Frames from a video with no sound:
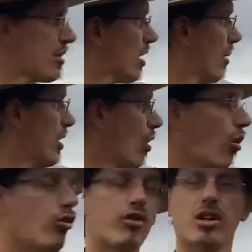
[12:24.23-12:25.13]
coming
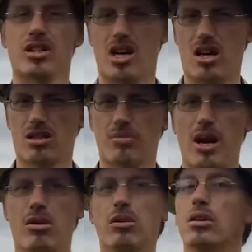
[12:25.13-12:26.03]
over Catoctin
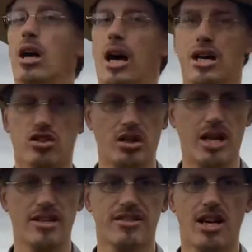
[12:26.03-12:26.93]
Mountain on July
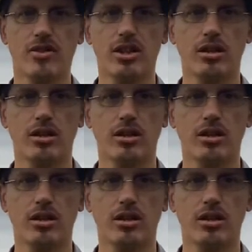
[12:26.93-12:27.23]
7th.